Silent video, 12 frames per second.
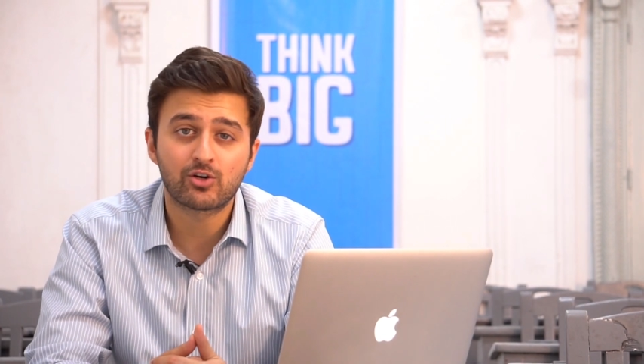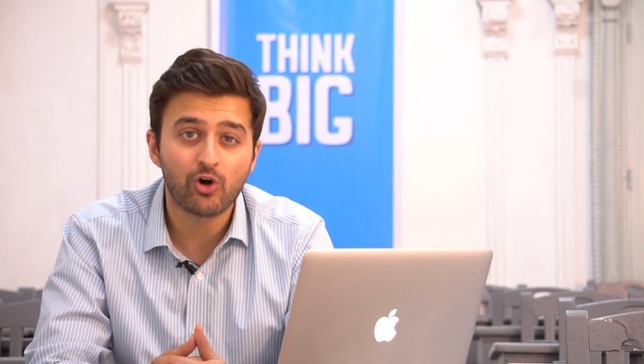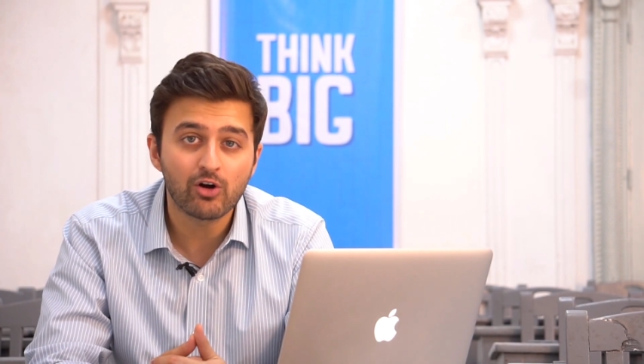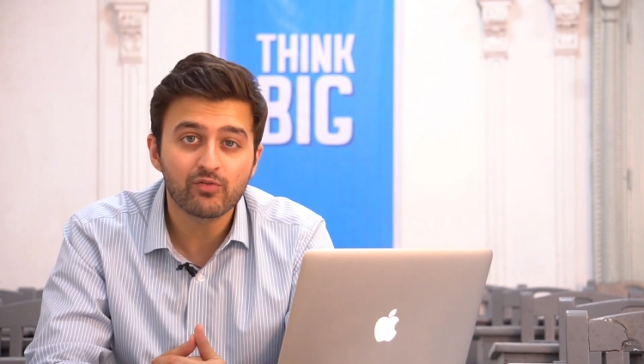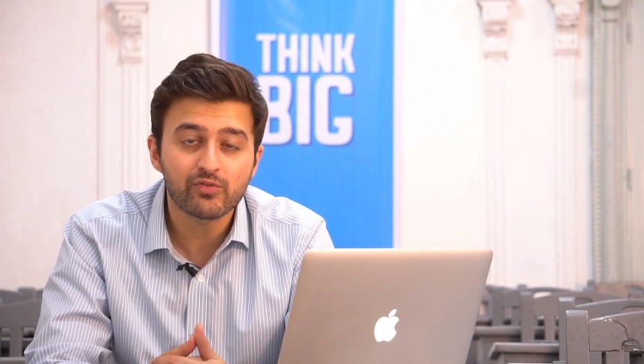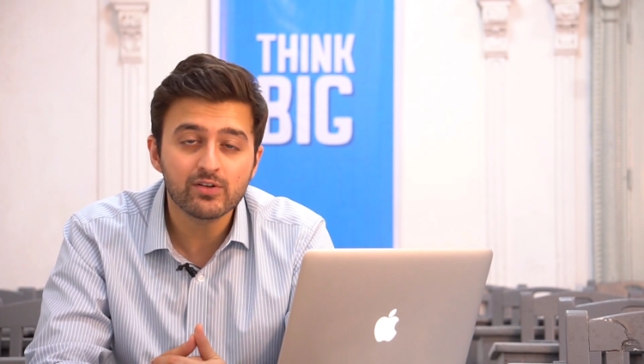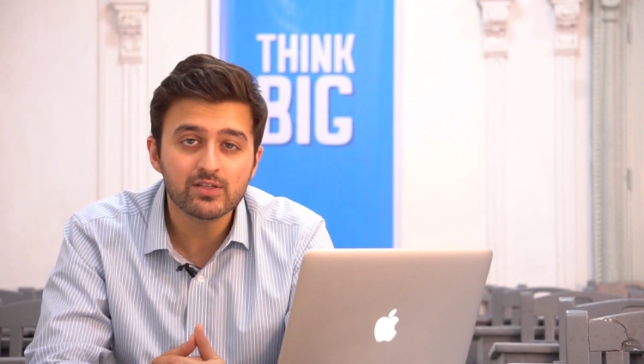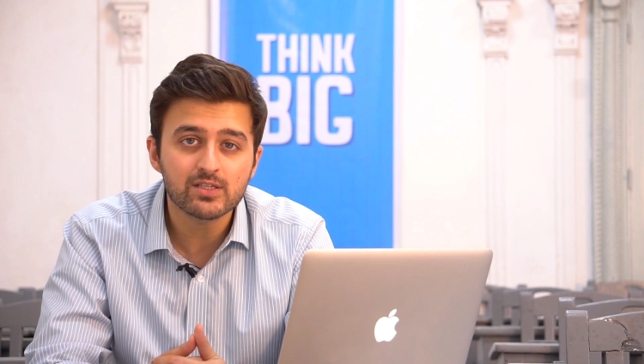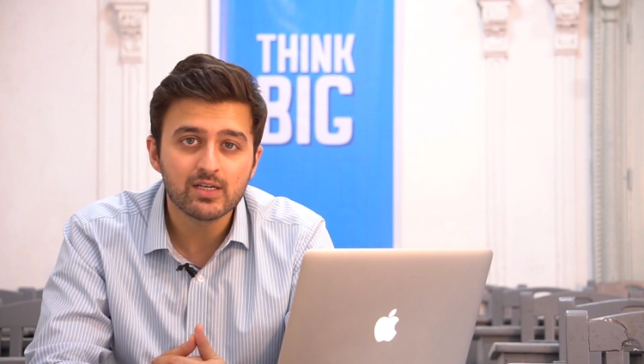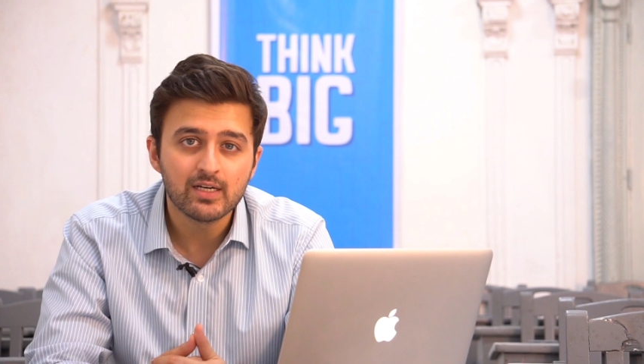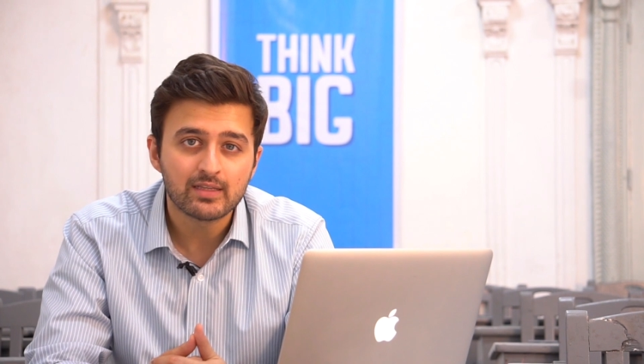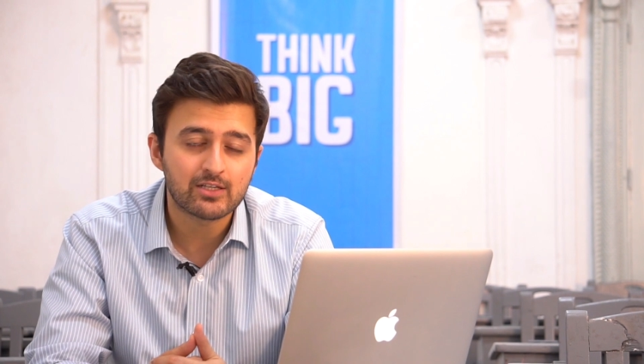conference
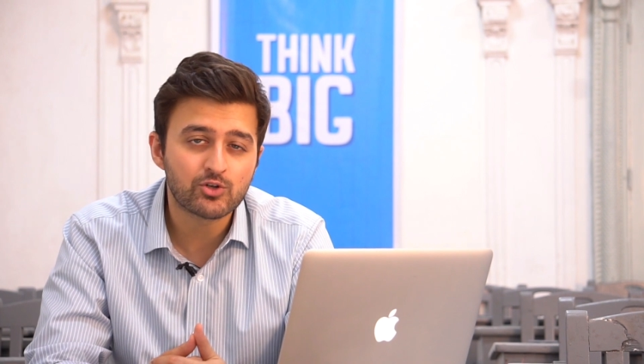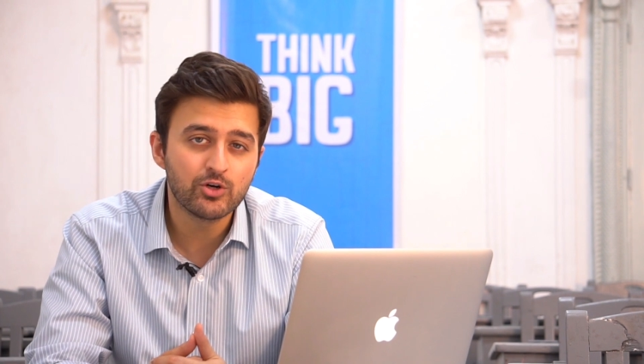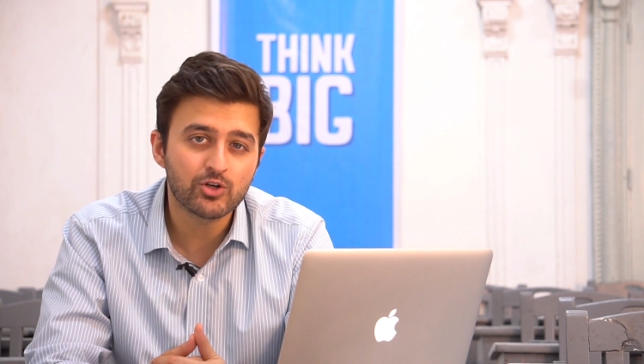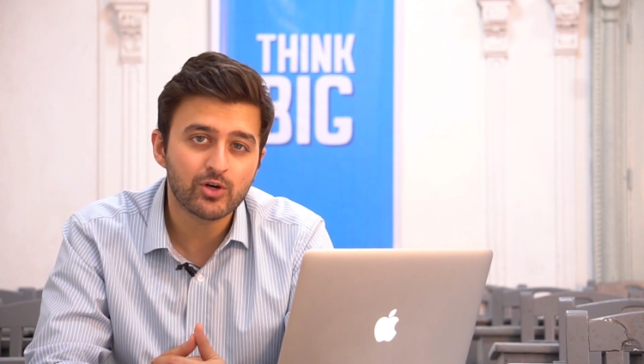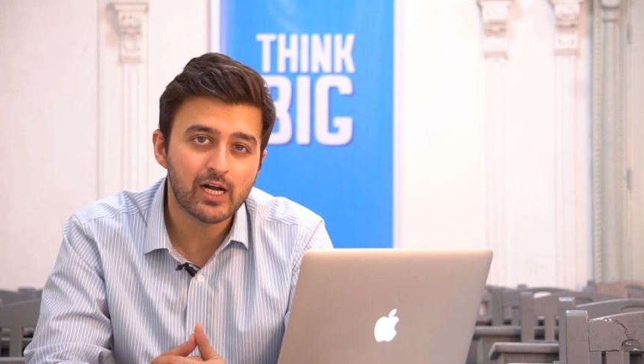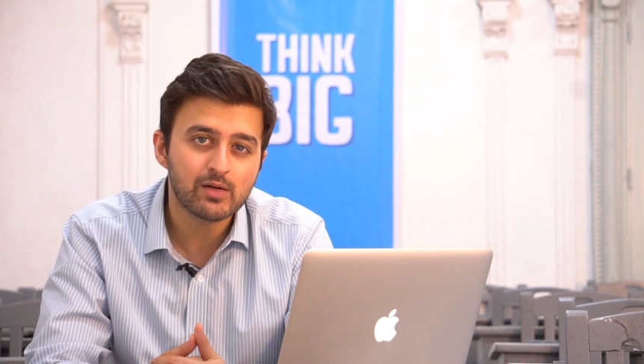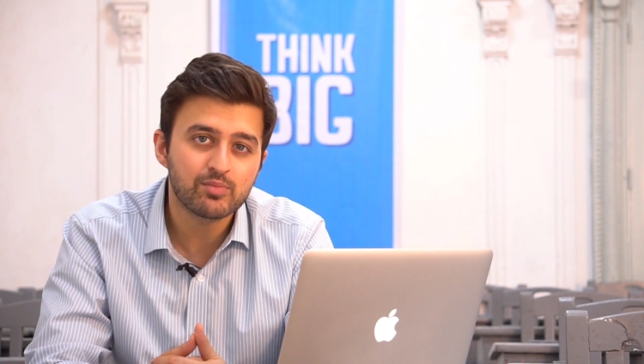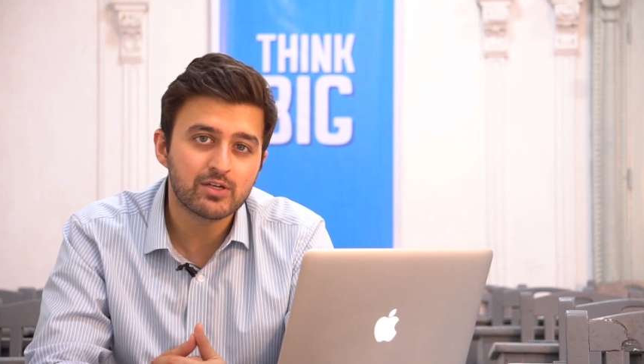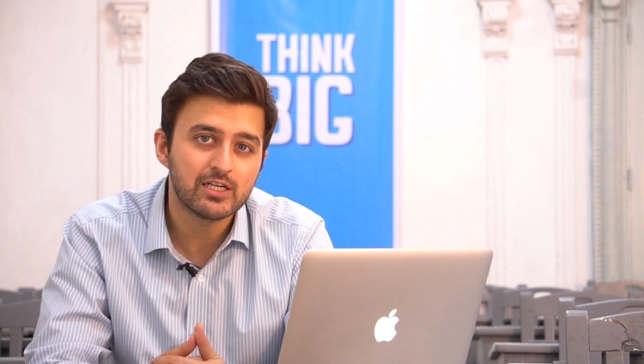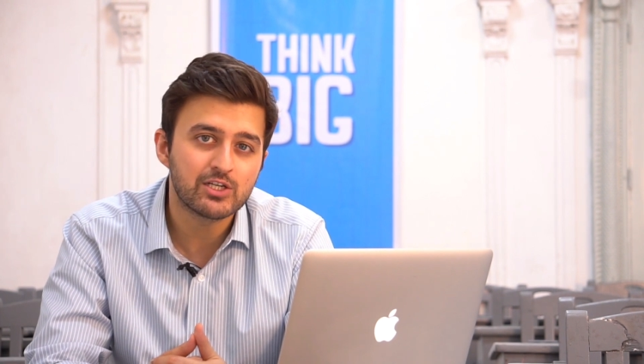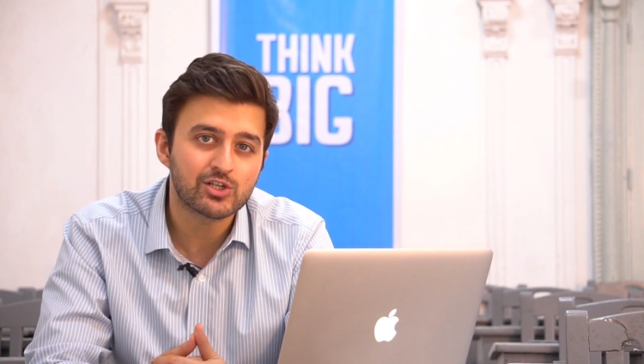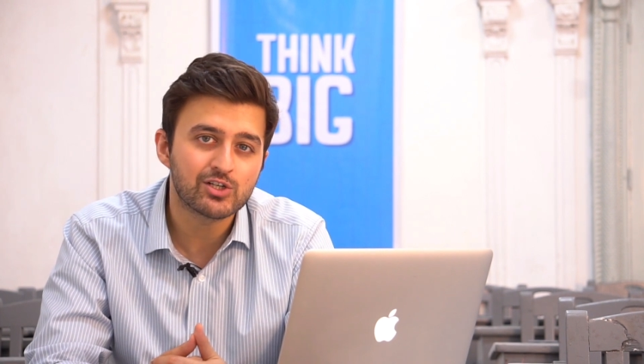that's going to help
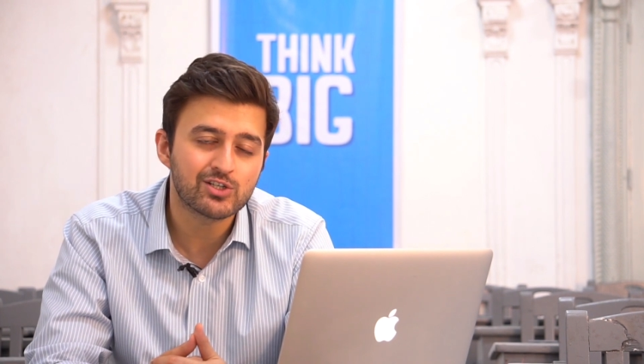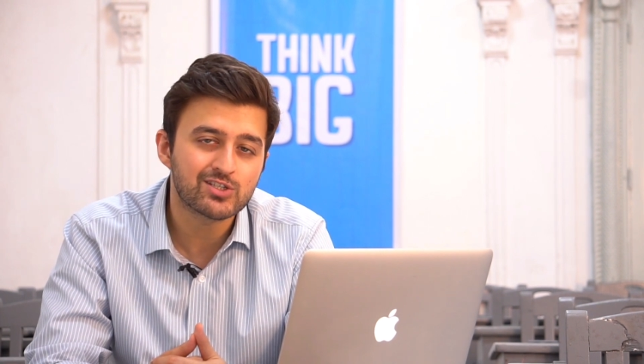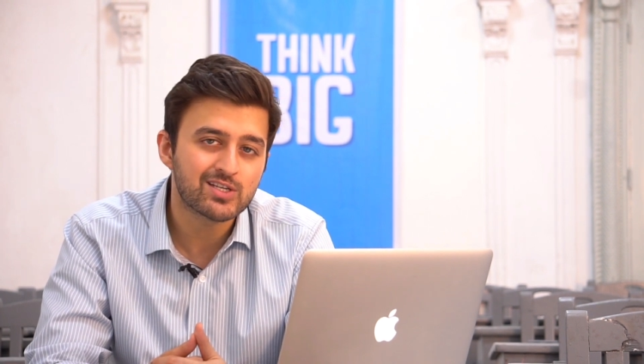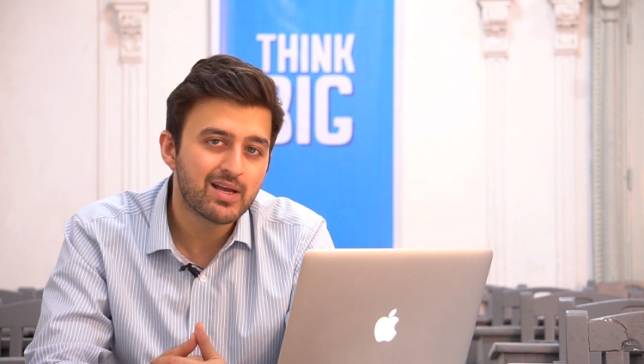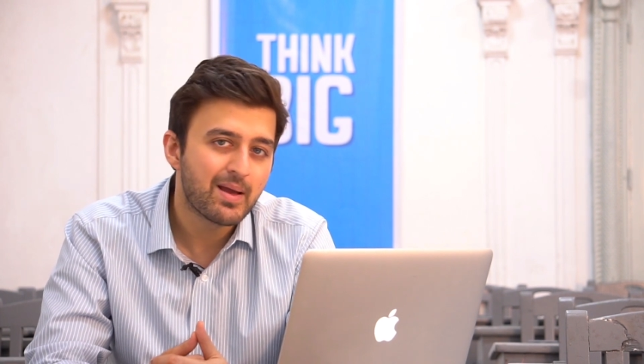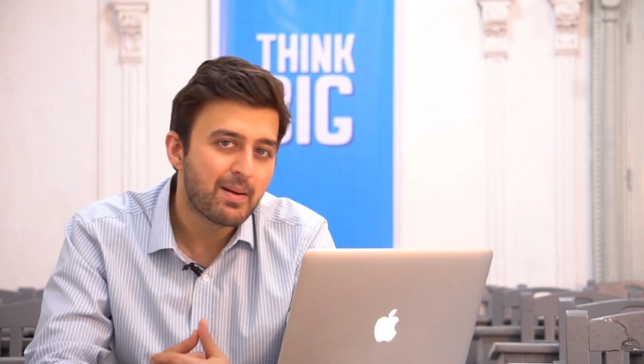teachers